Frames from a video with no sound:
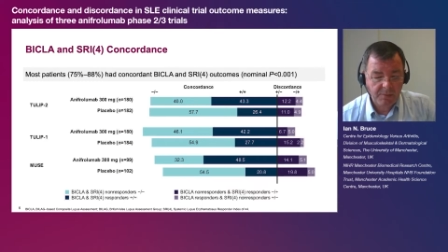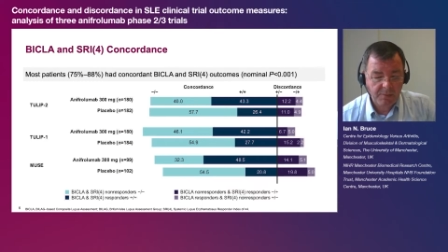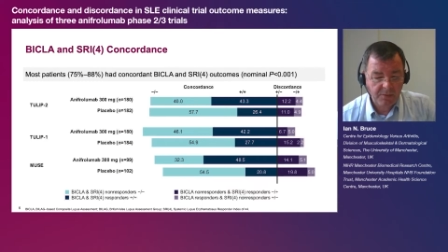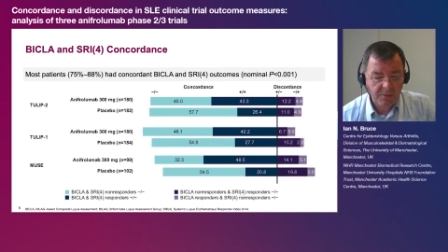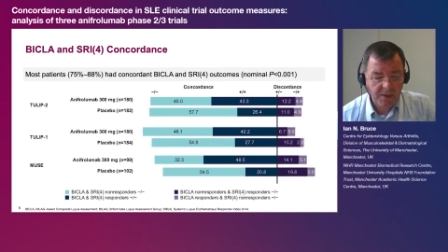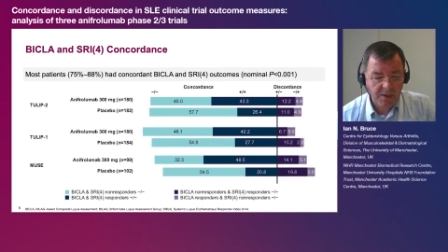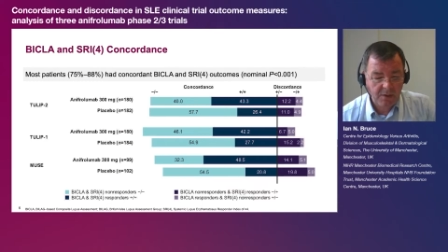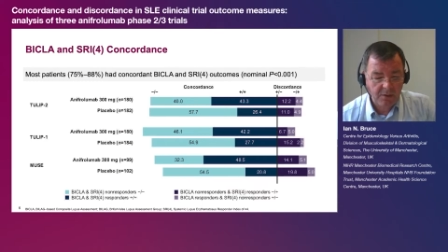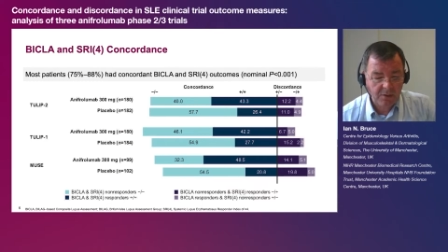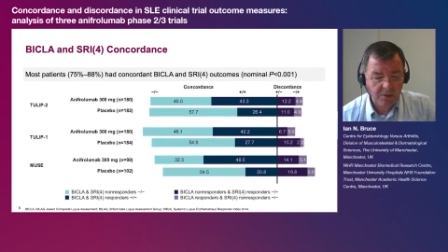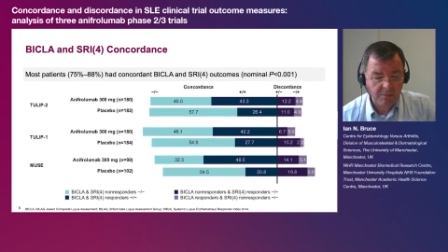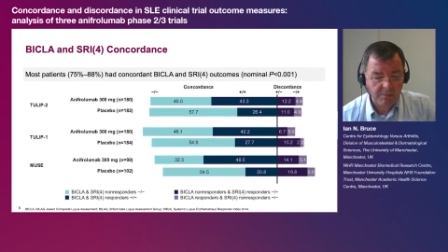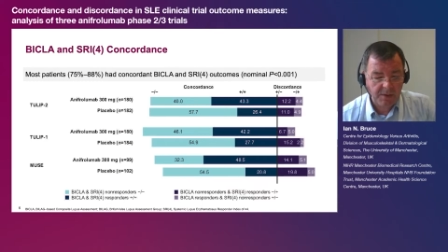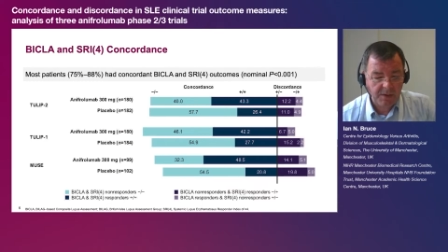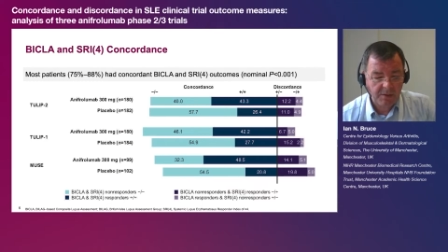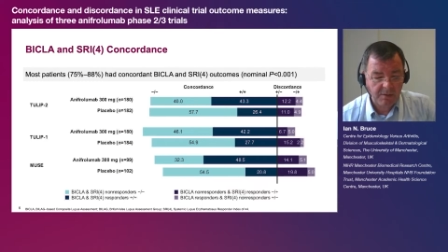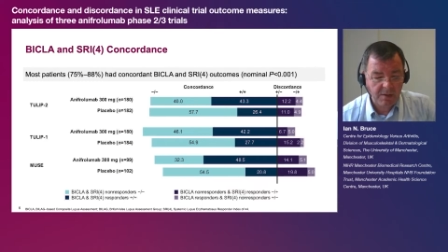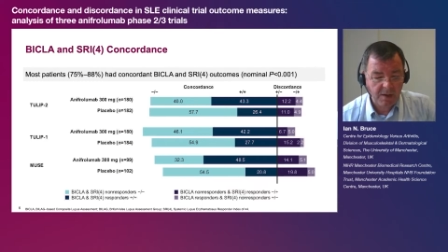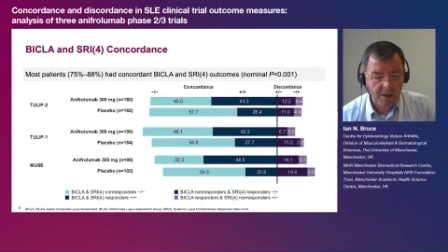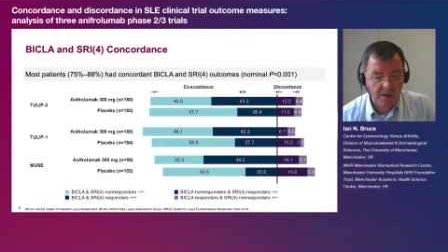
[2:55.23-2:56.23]
300
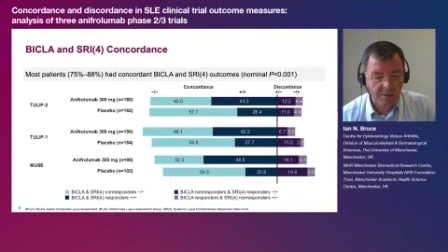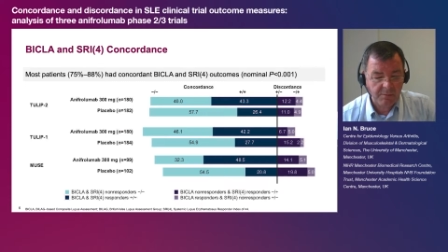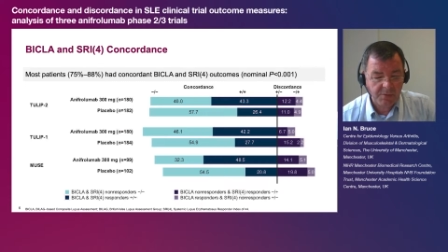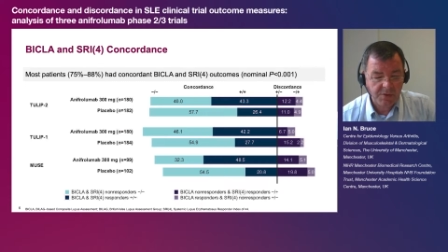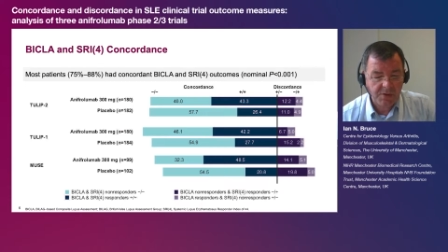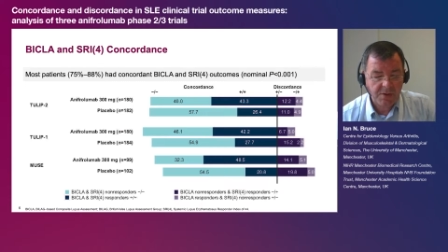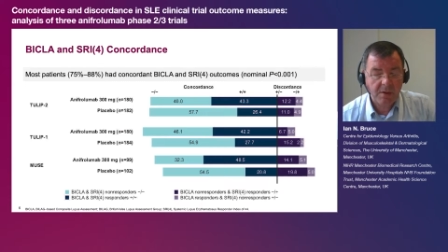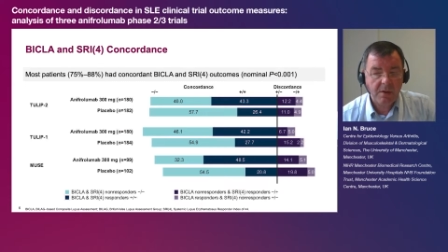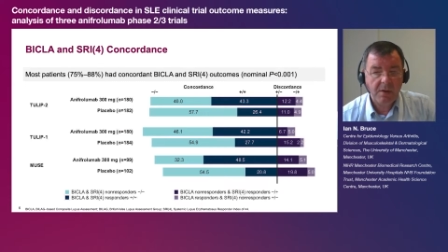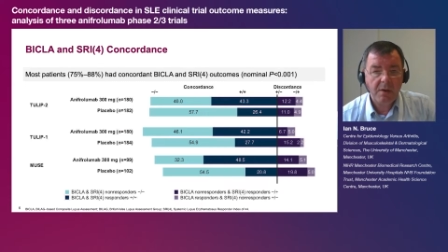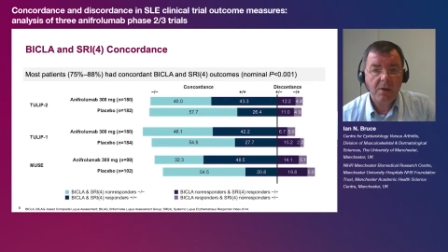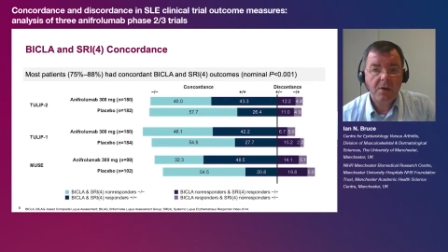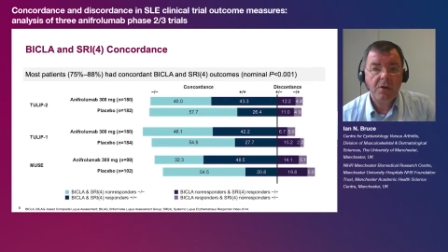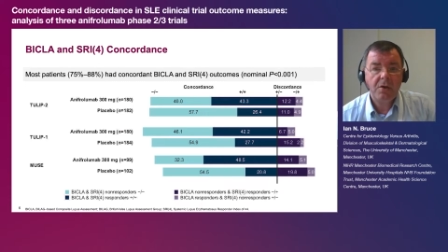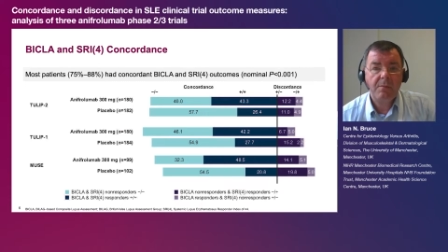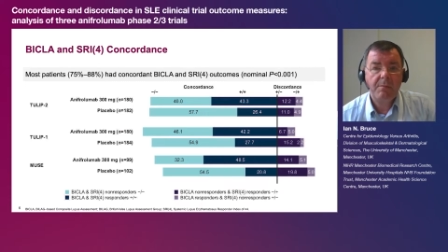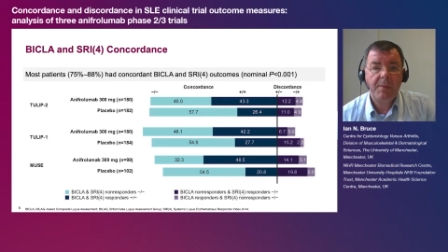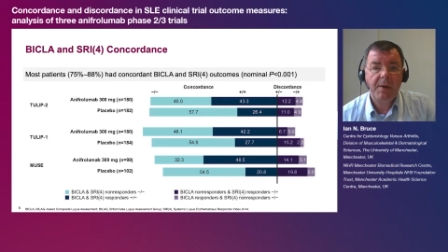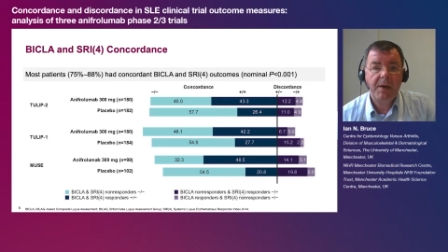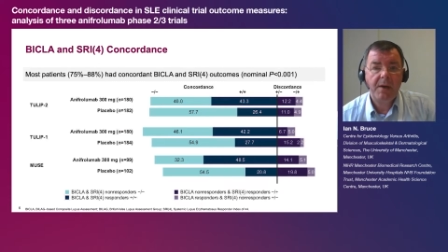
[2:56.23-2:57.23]
milligrams
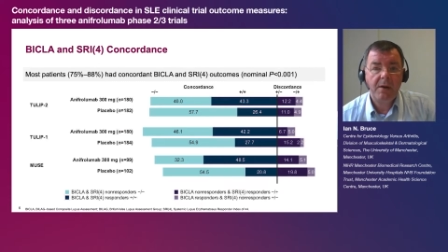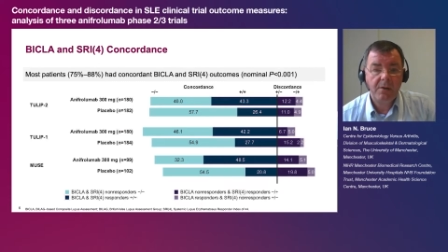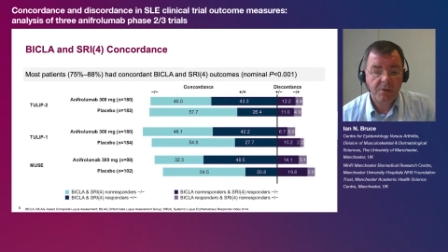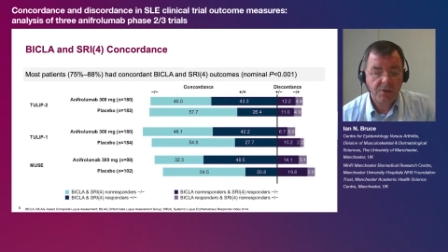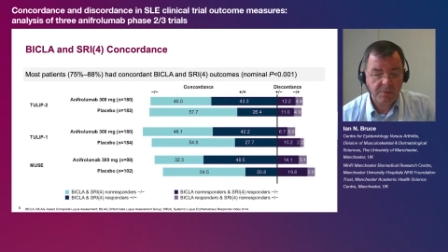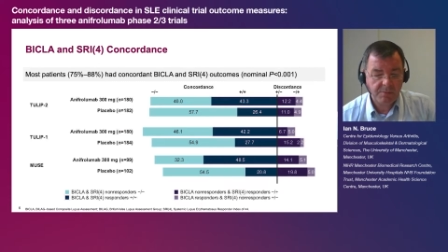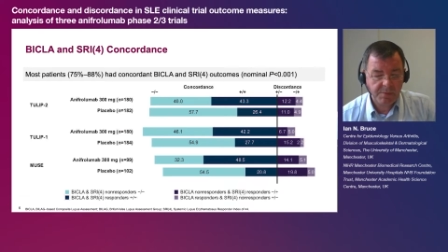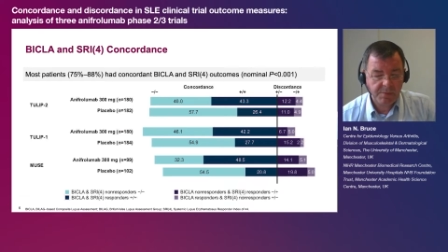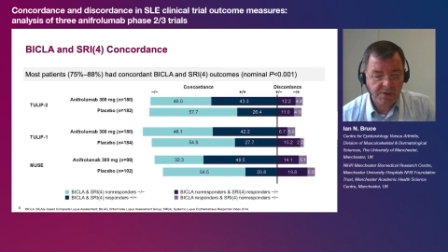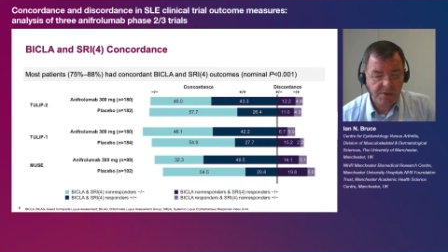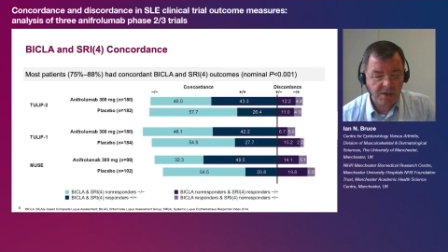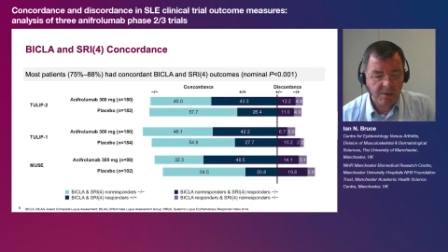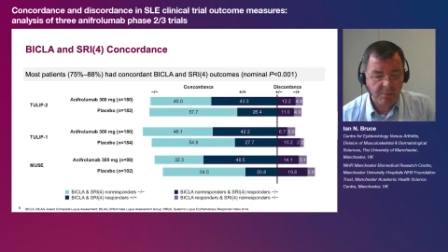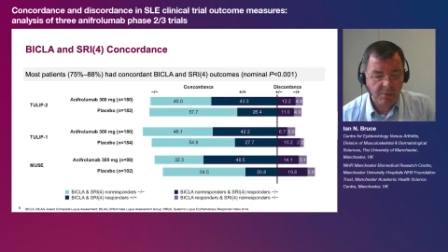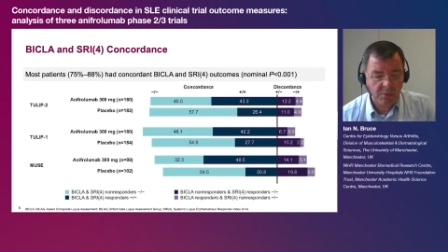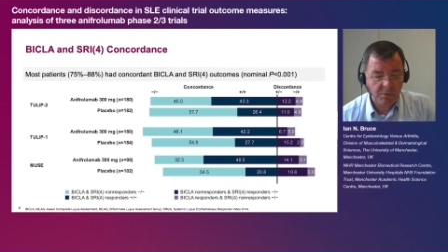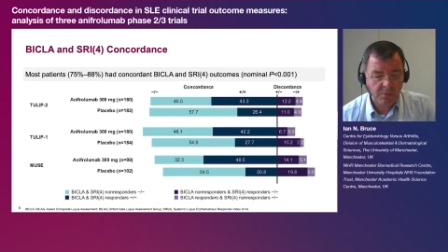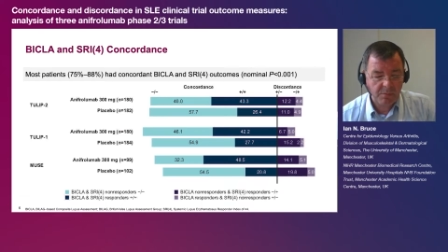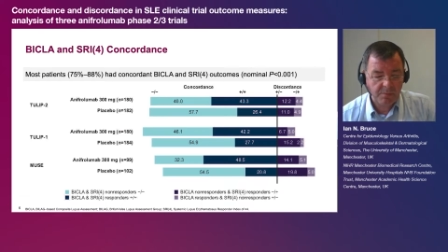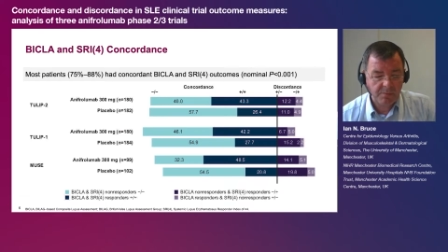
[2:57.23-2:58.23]
compared to
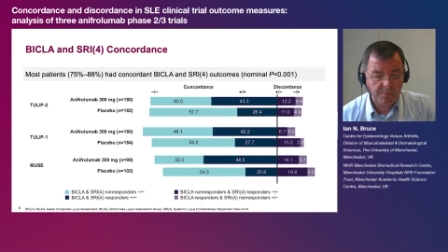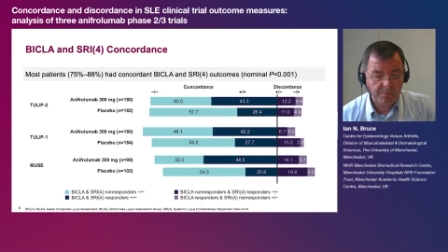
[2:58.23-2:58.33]
placebo.